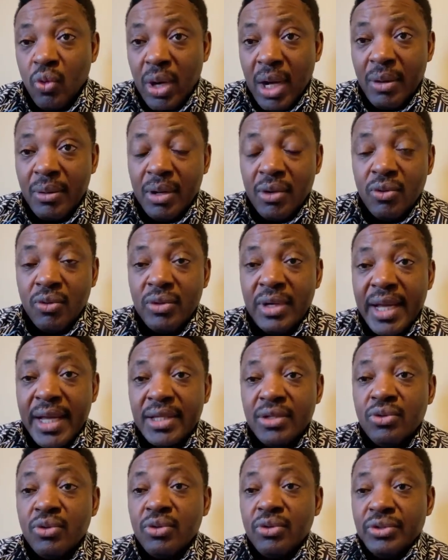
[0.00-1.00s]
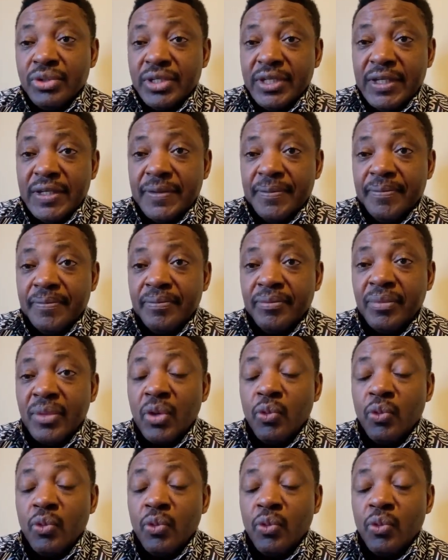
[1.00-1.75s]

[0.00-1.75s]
or our own ideology.